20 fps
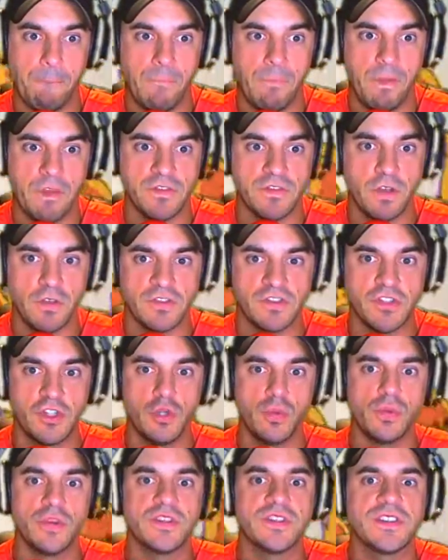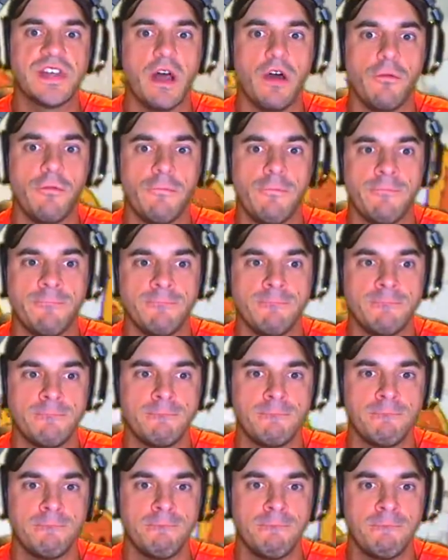Because those two were
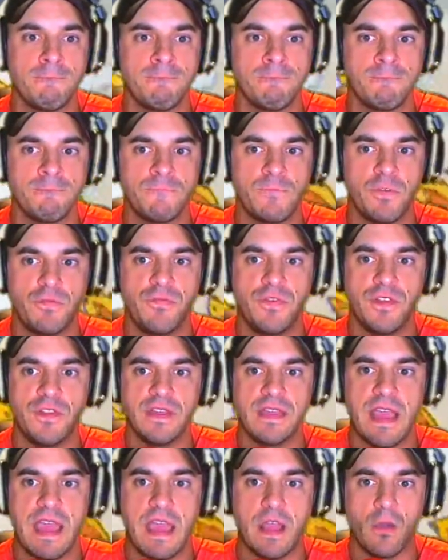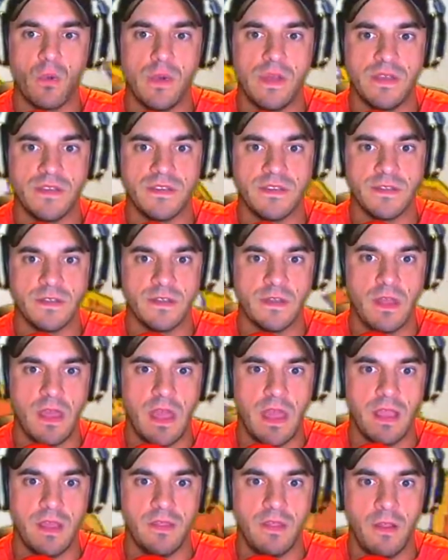self-fulfilling acquies.
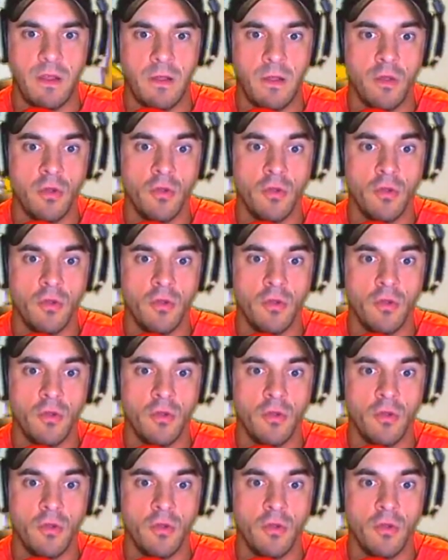Hang in there.